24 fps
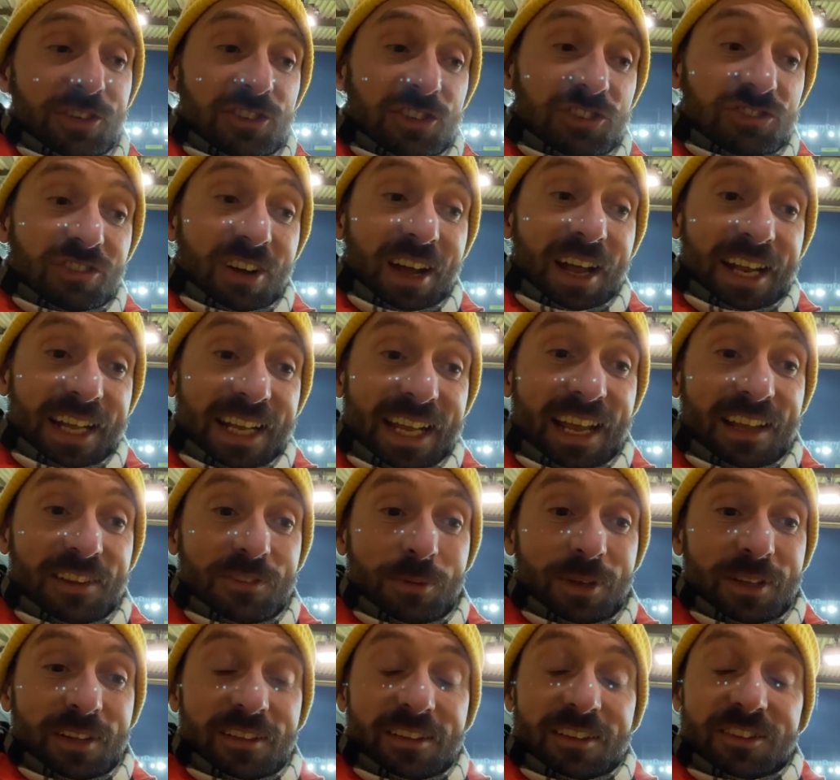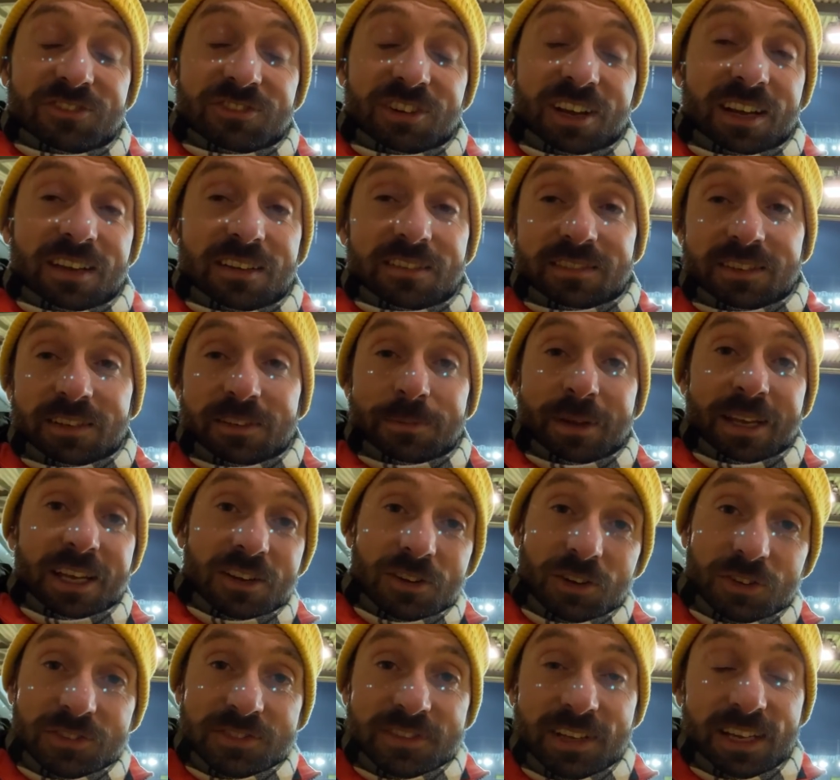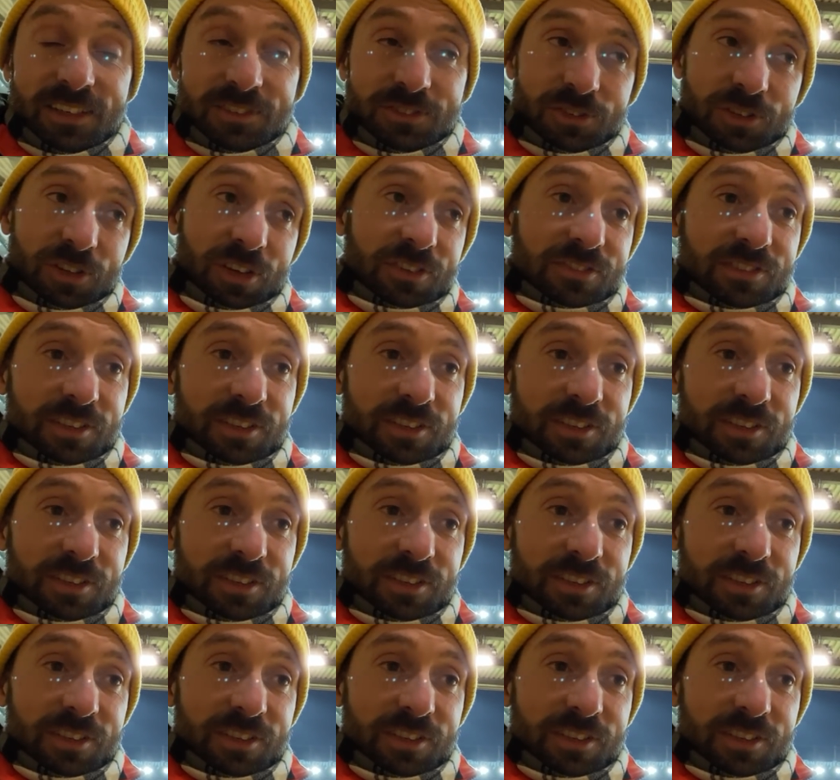you're trying to guess whether the striker is going to make contact or not.